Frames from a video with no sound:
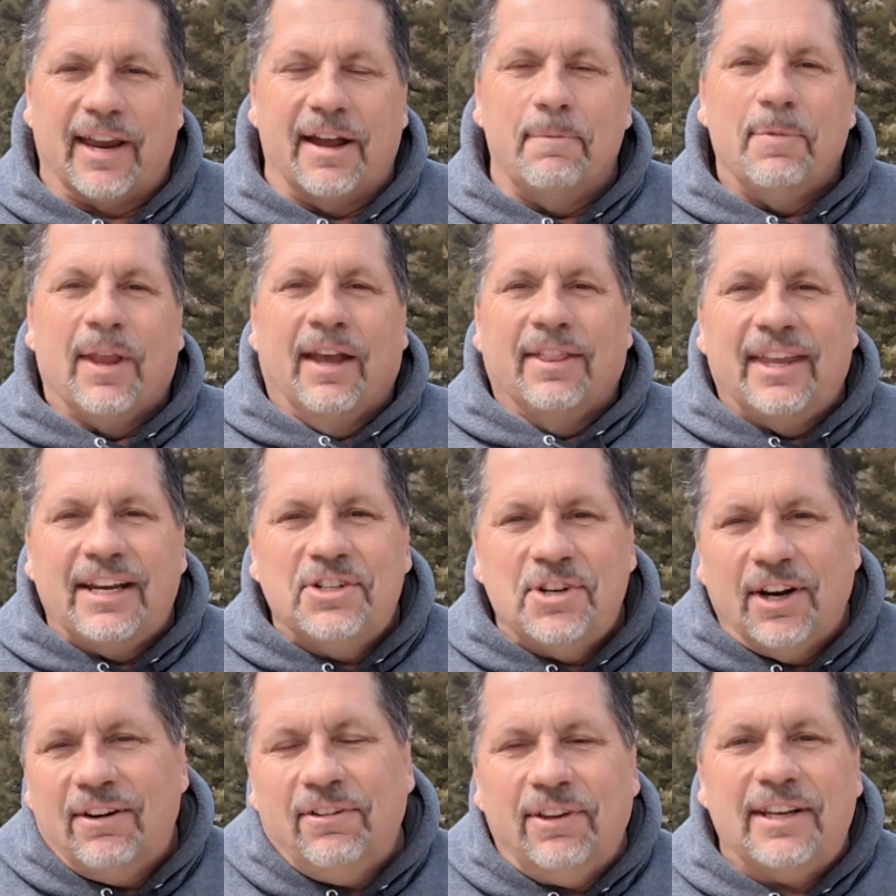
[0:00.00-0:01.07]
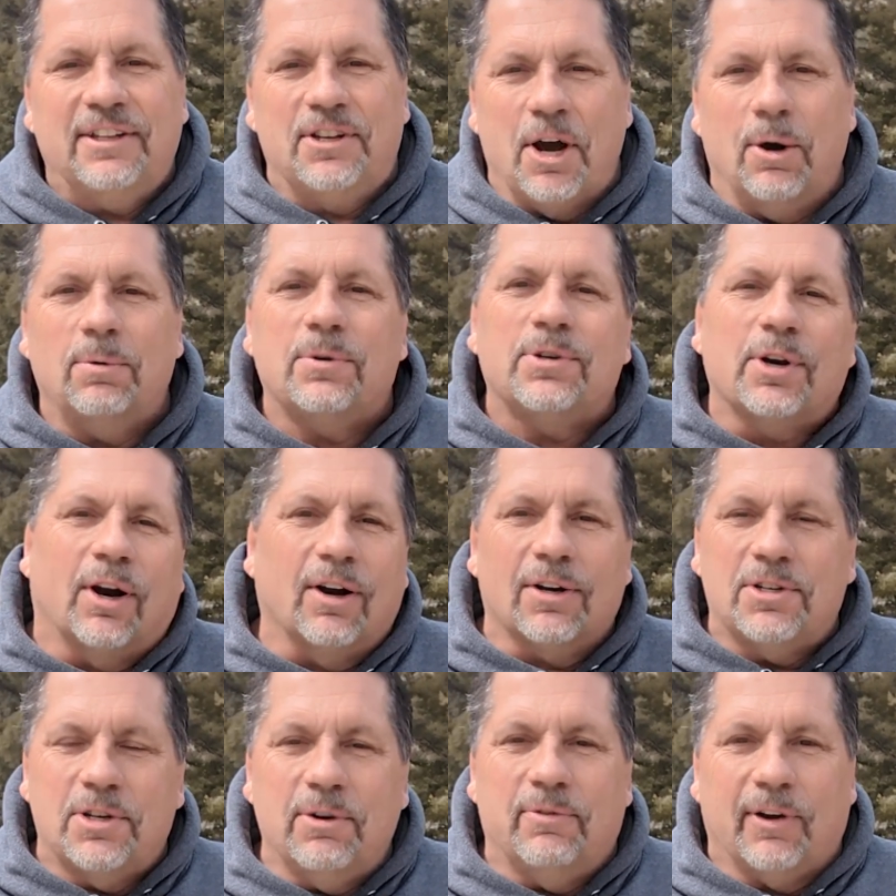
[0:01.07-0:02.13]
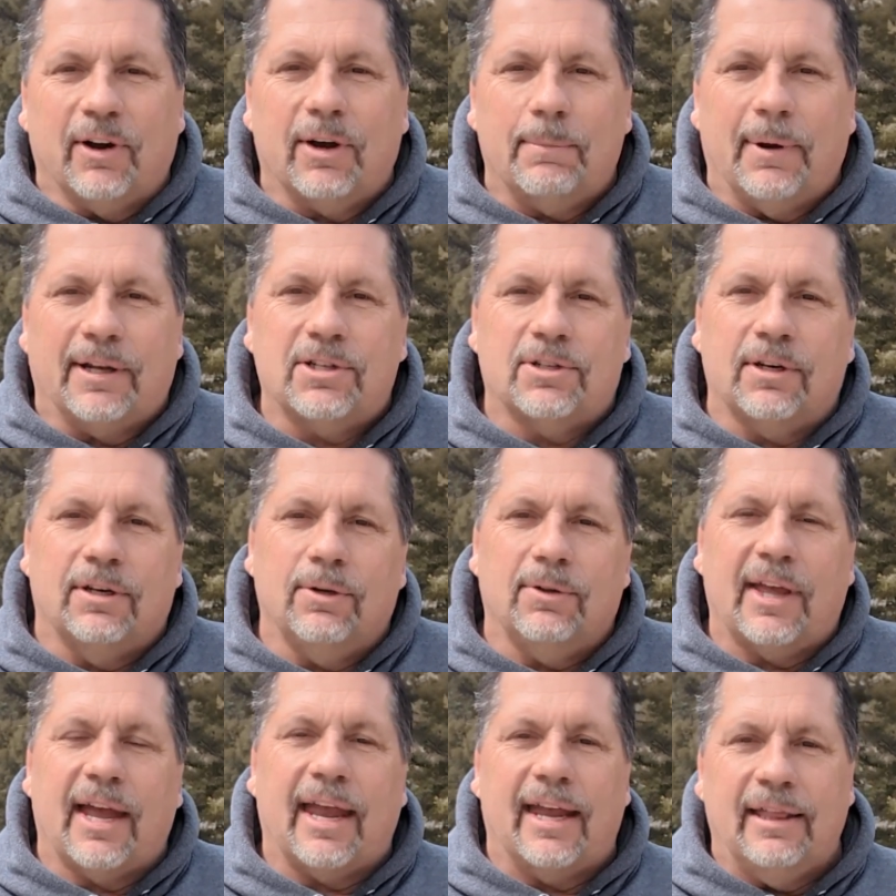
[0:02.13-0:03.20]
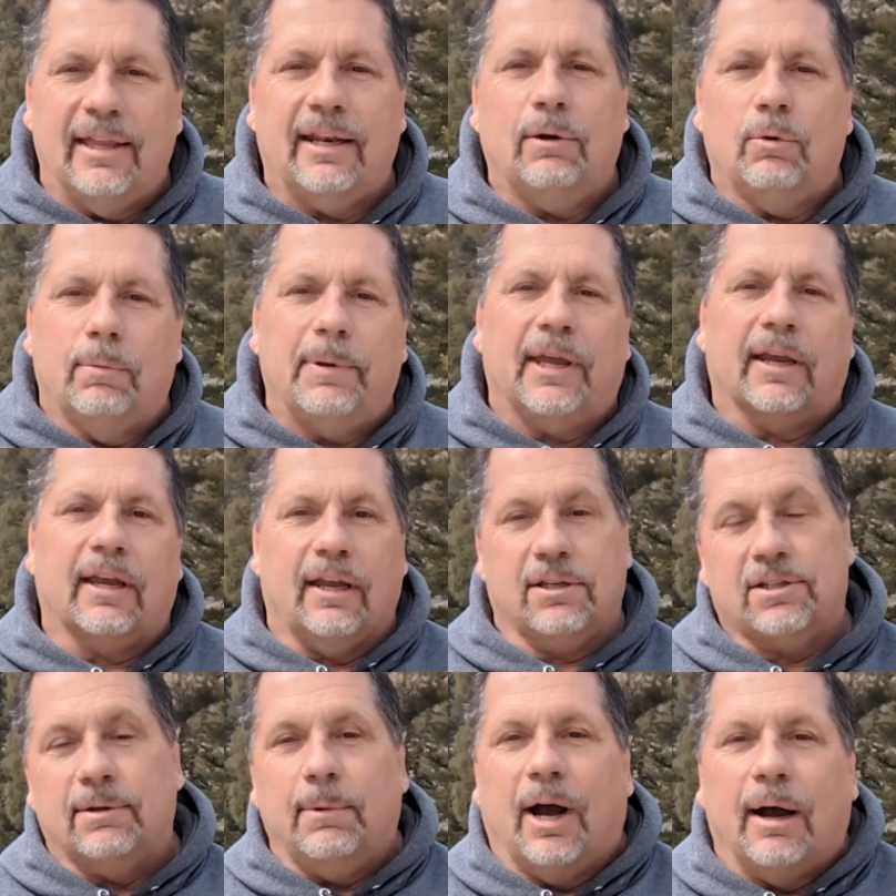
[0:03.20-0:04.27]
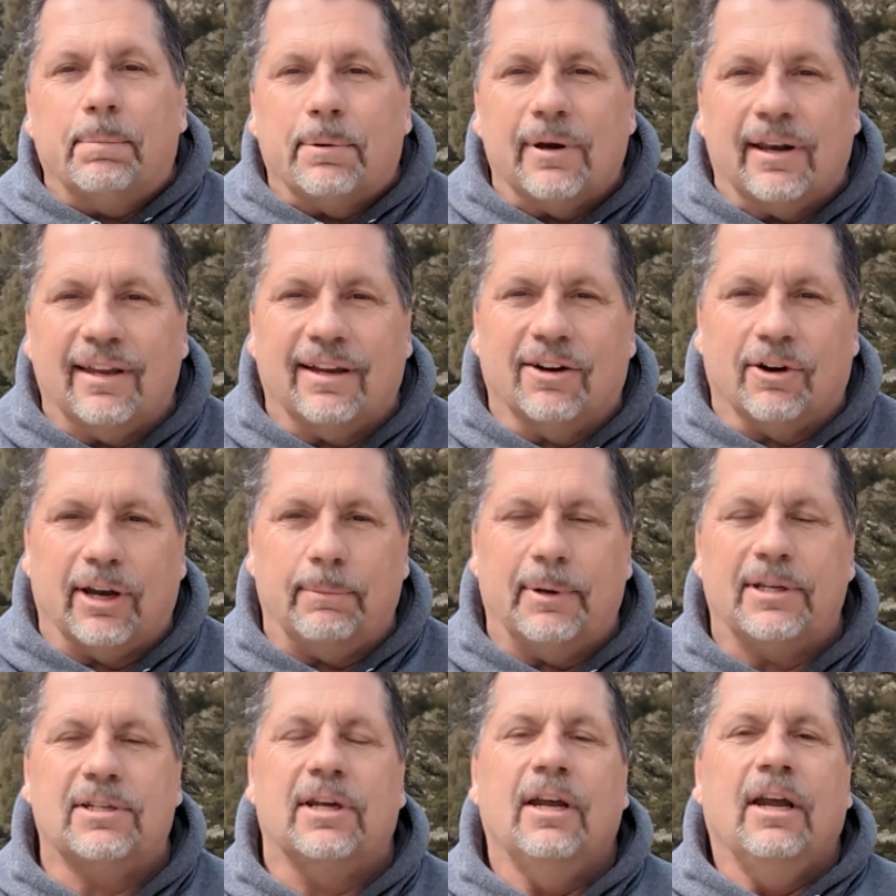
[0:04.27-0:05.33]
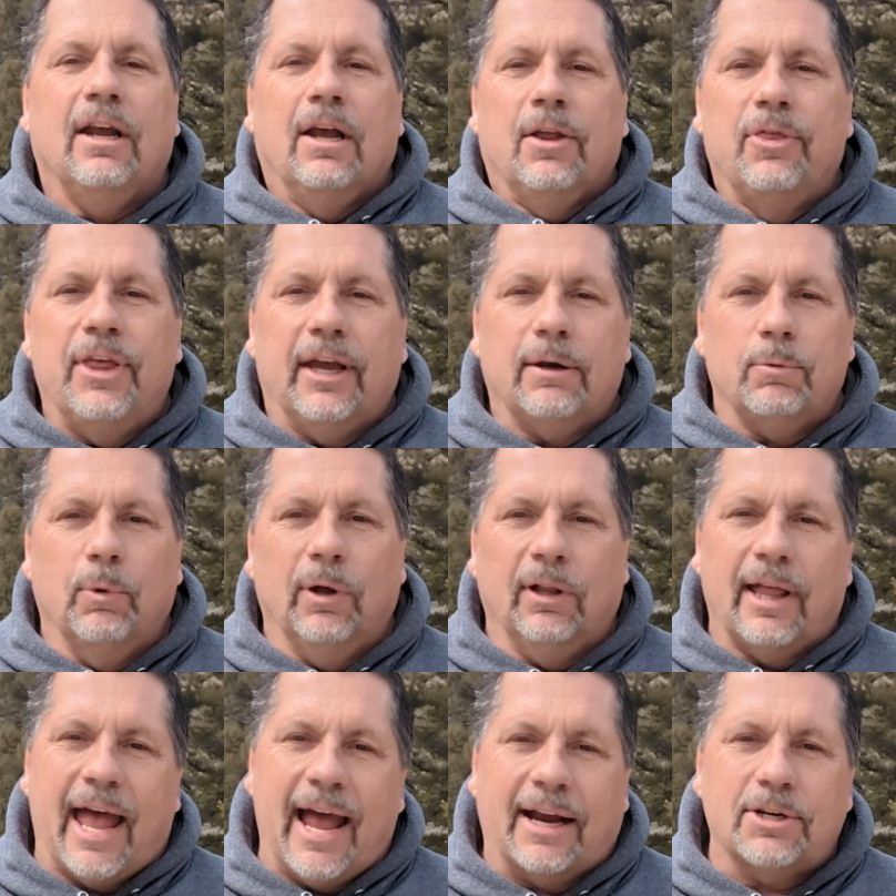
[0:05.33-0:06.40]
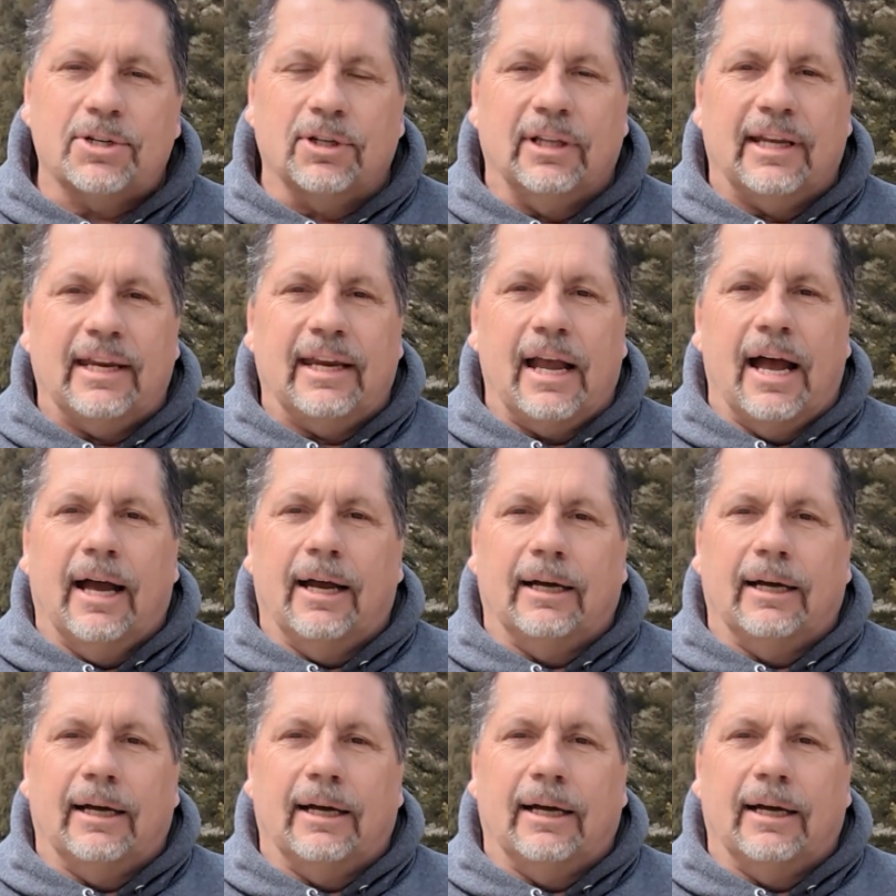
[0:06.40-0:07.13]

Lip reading: you. They generally don't charge you very much to do that, and then it will be a custom operating agreement that will actually